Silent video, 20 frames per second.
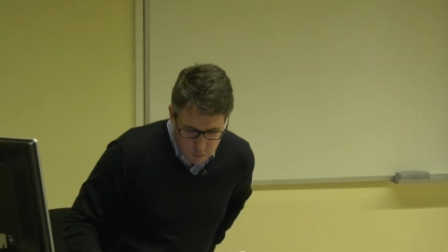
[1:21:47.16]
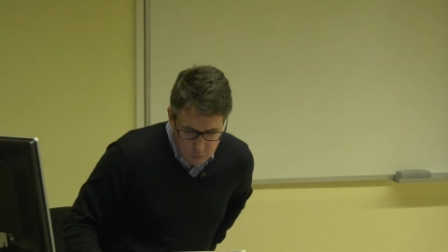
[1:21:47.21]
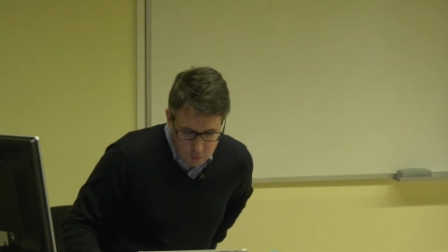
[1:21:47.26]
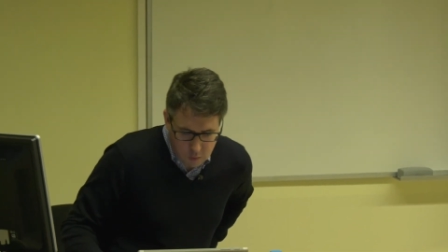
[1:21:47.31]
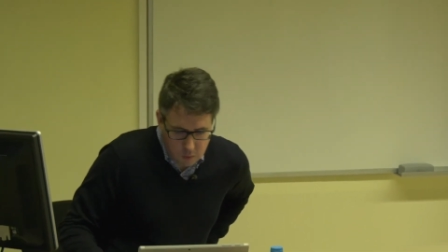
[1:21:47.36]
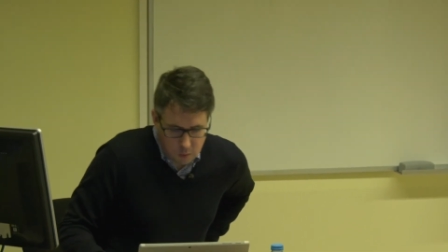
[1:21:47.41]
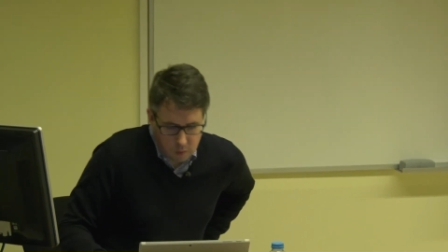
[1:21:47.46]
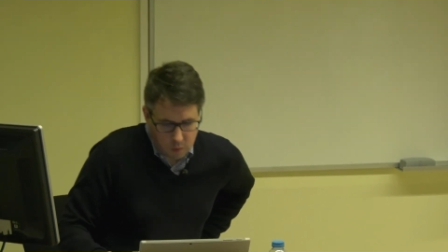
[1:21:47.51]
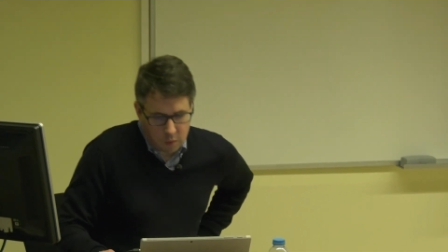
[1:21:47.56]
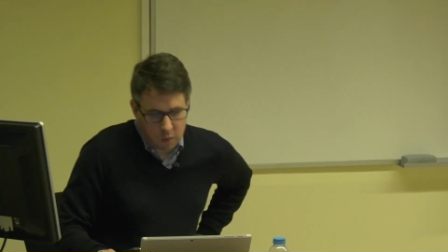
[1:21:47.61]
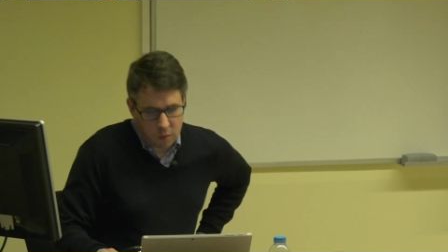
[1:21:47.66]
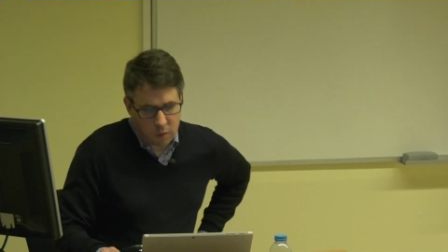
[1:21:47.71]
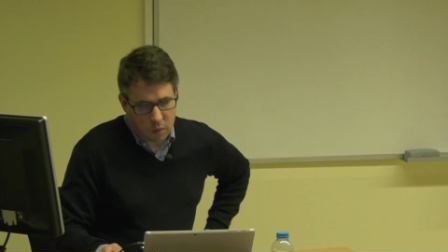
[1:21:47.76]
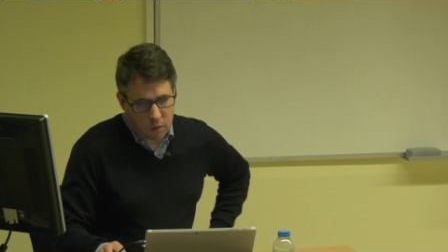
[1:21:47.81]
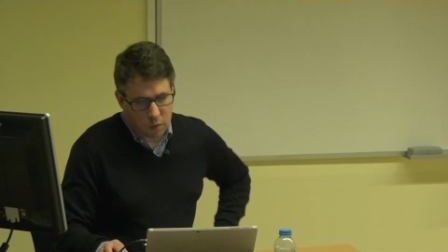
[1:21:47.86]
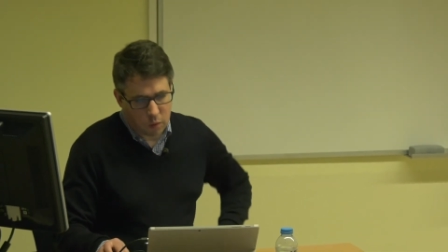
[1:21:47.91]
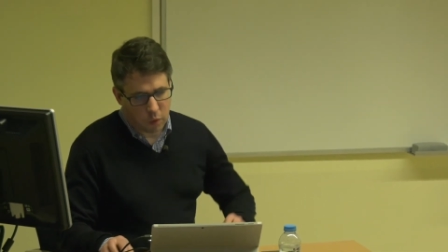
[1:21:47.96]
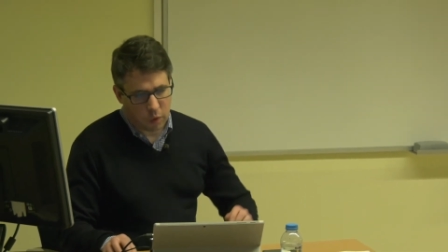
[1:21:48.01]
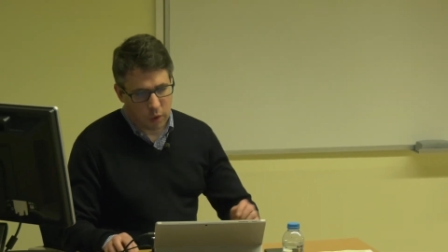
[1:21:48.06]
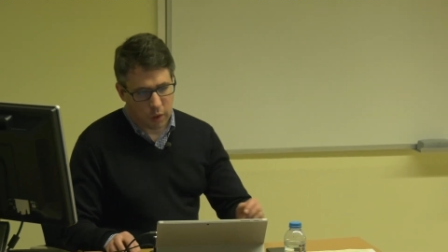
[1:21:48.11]
another
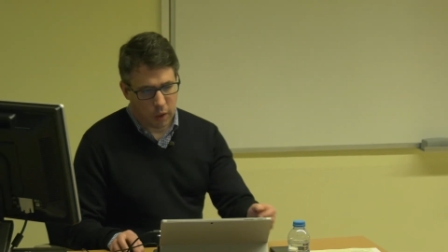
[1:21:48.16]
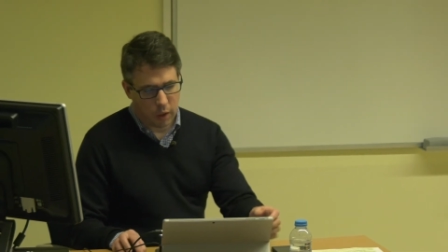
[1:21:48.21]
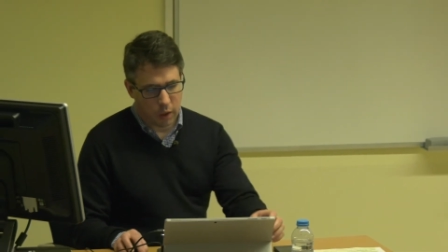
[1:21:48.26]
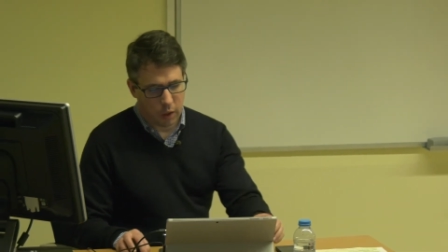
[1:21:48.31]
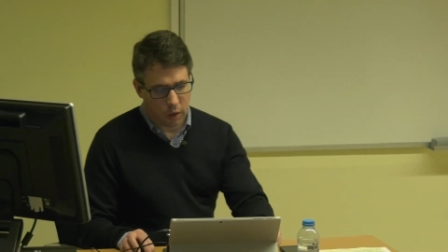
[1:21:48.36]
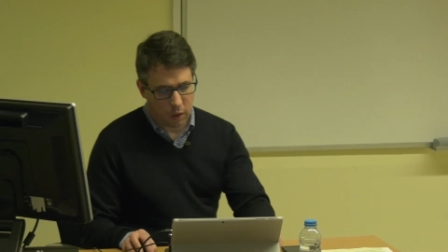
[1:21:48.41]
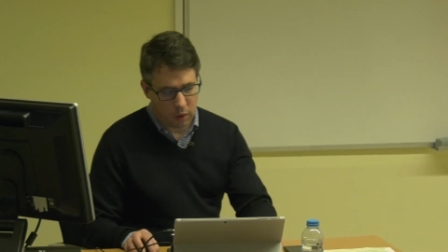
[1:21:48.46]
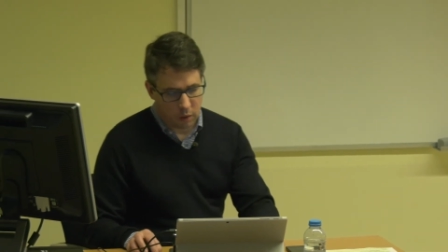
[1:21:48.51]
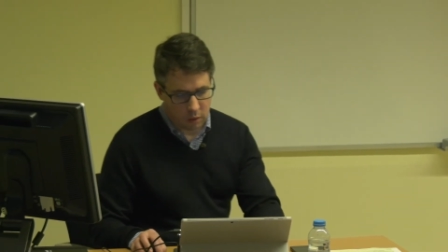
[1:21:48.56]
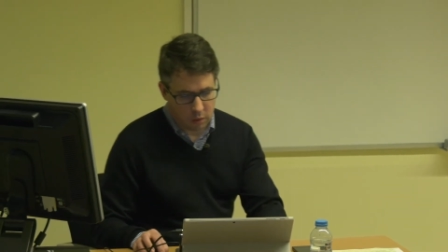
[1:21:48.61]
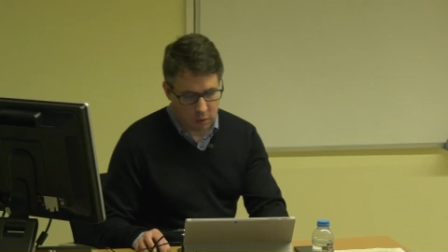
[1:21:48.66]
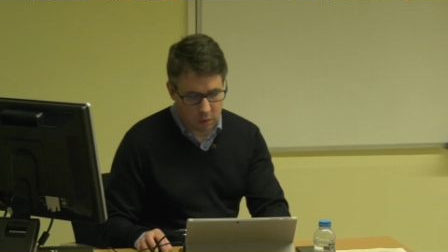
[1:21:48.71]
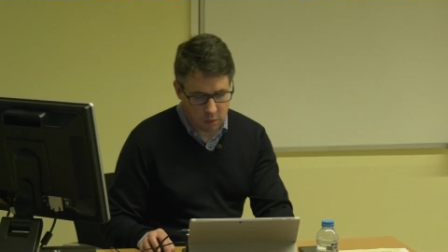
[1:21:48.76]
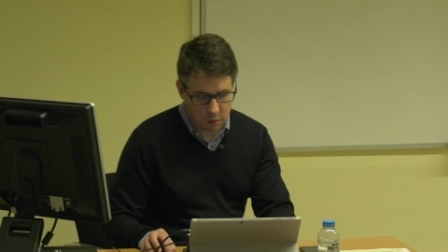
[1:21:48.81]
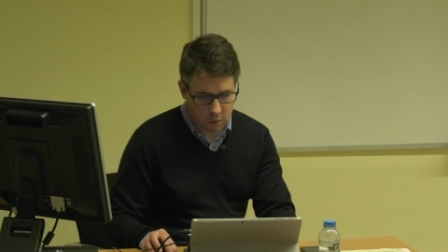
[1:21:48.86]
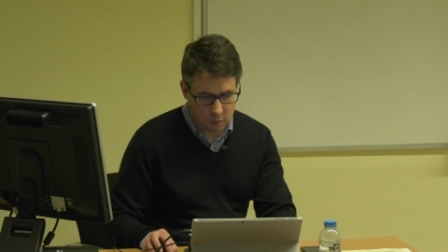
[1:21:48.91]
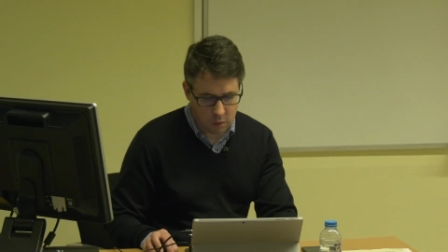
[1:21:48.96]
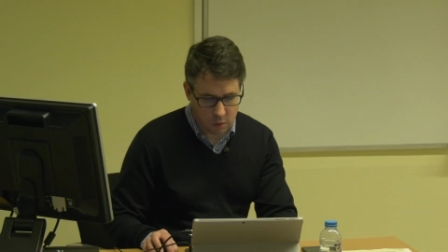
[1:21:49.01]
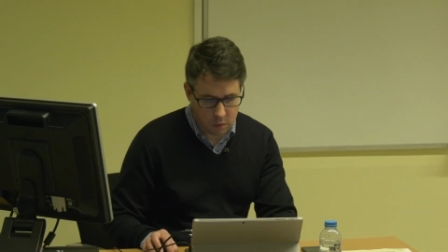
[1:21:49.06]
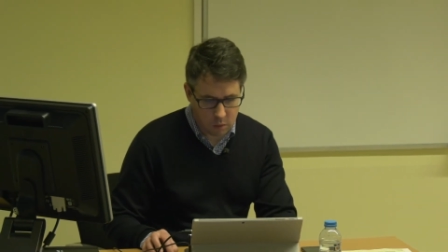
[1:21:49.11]
calculation for
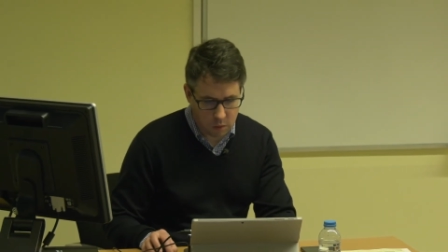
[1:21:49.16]
2,000,